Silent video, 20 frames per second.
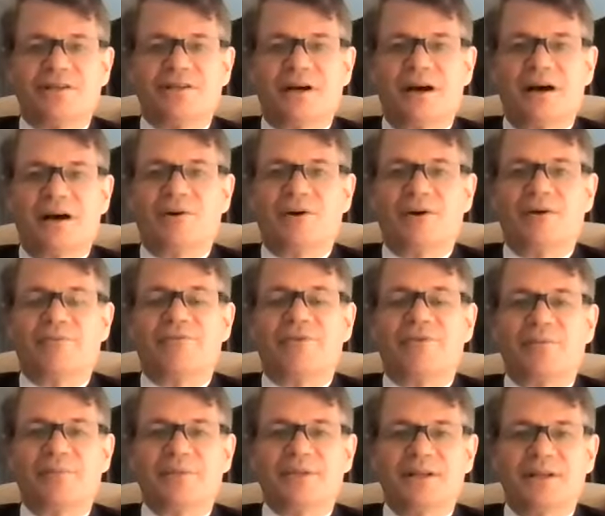our
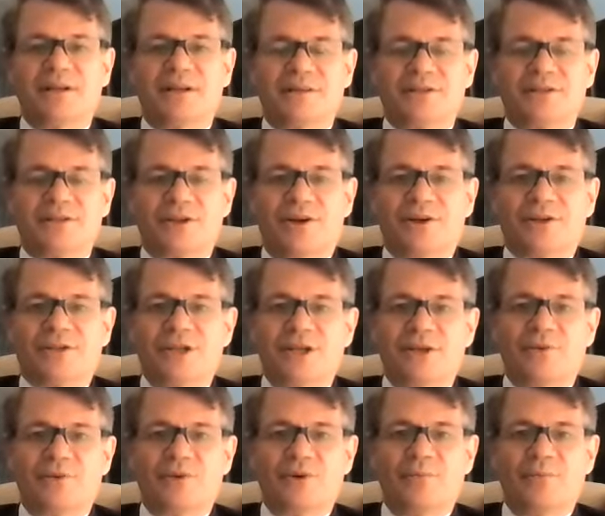pharmacy
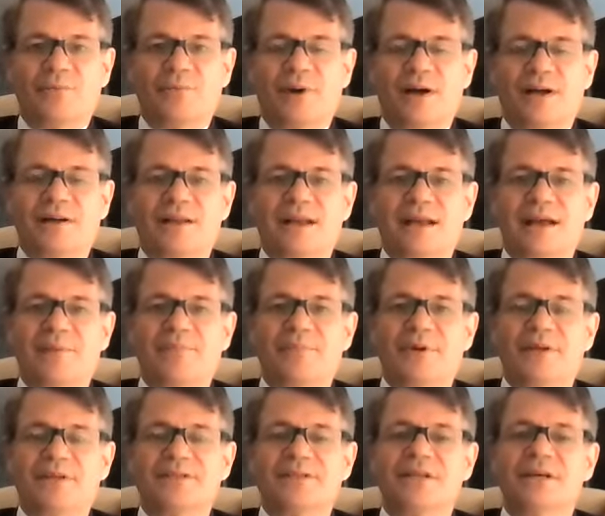consulting group on
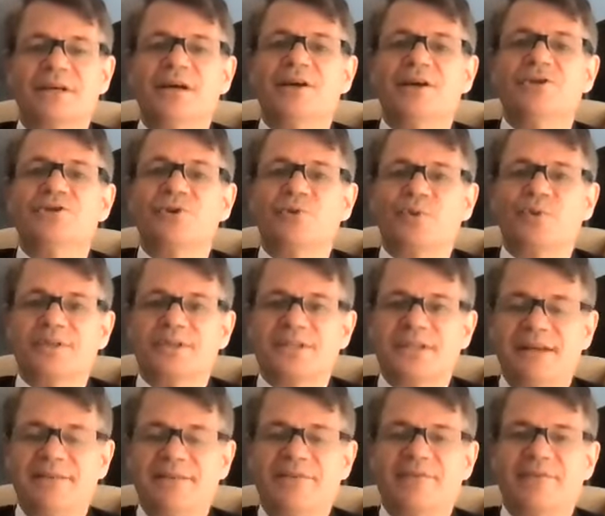campus, to
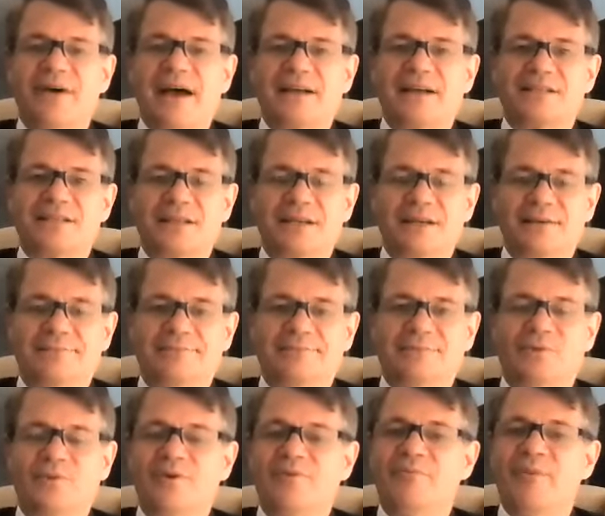receive the vaccine.
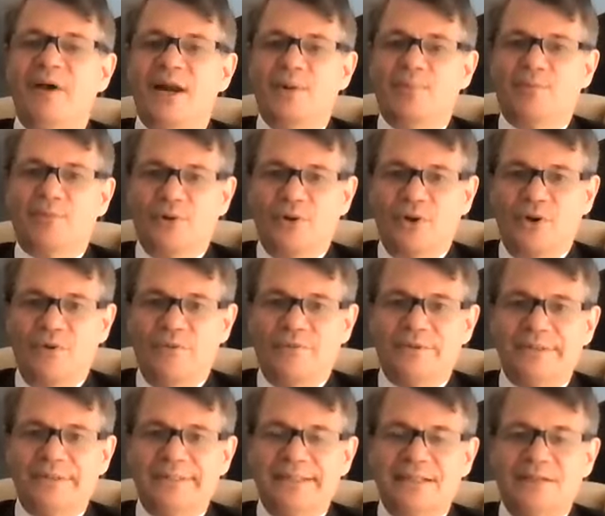We've been approved.